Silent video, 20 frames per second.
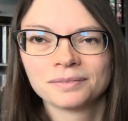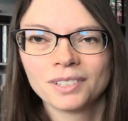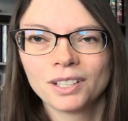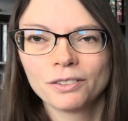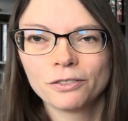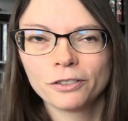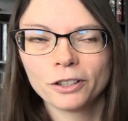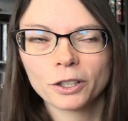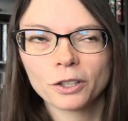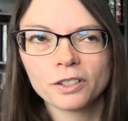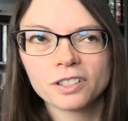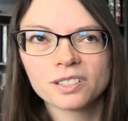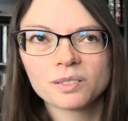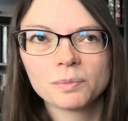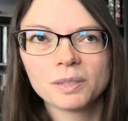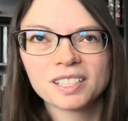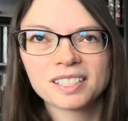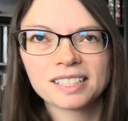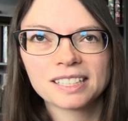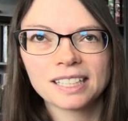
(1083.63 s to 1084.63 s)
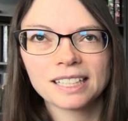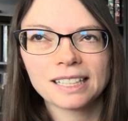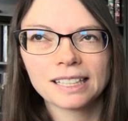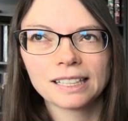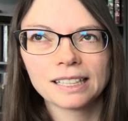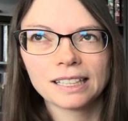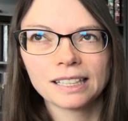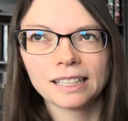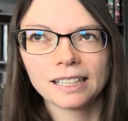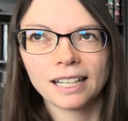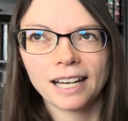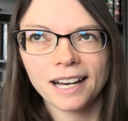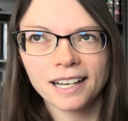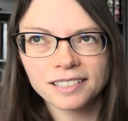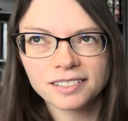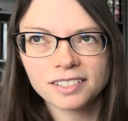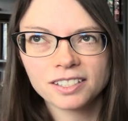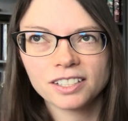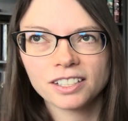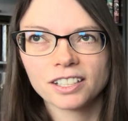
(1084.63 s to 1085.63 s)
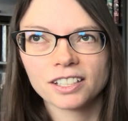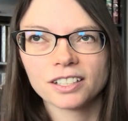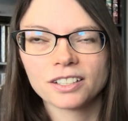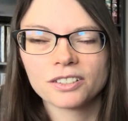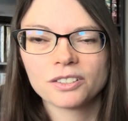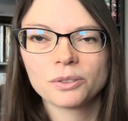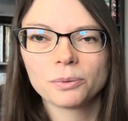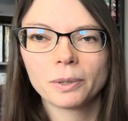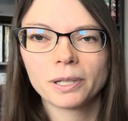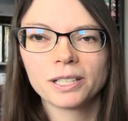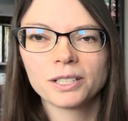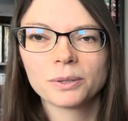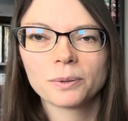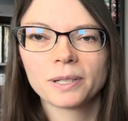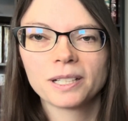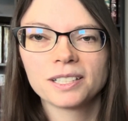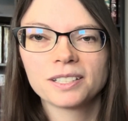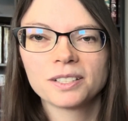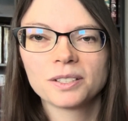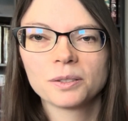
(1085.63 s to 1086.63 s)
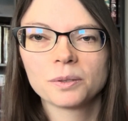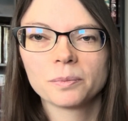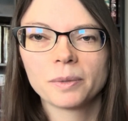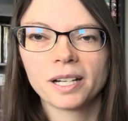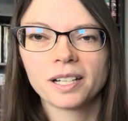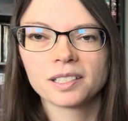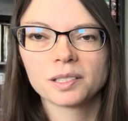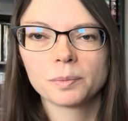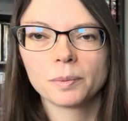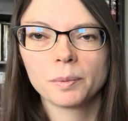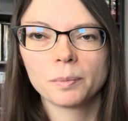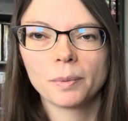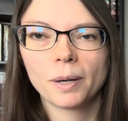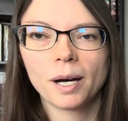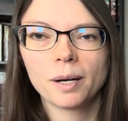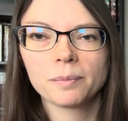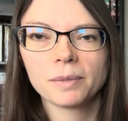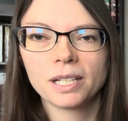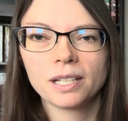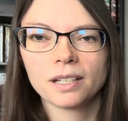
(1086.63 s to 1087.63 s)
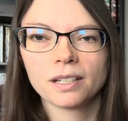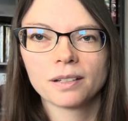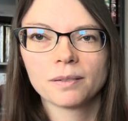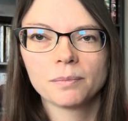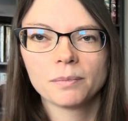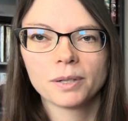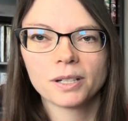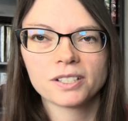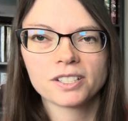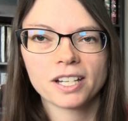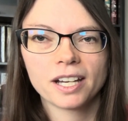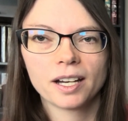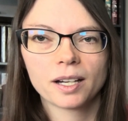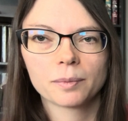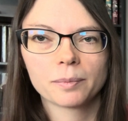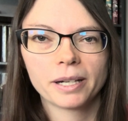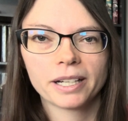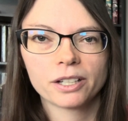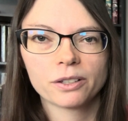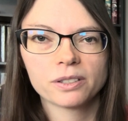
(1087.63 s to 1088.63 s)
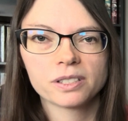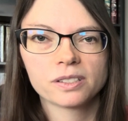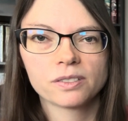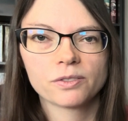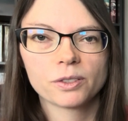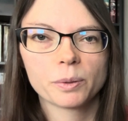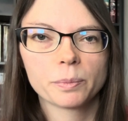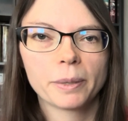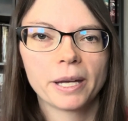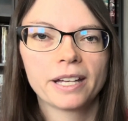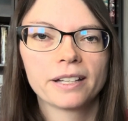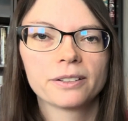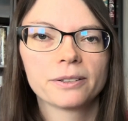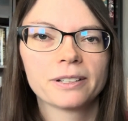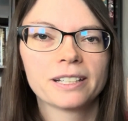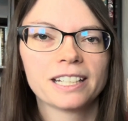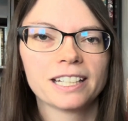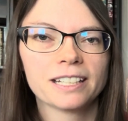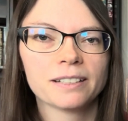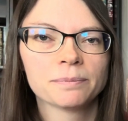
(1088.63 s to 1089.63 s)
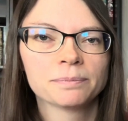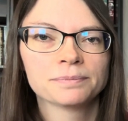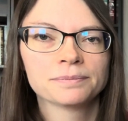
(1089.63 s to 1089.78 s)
For Christmas last year, 2022, my husband bought me Murtagh by Christopher Paolini.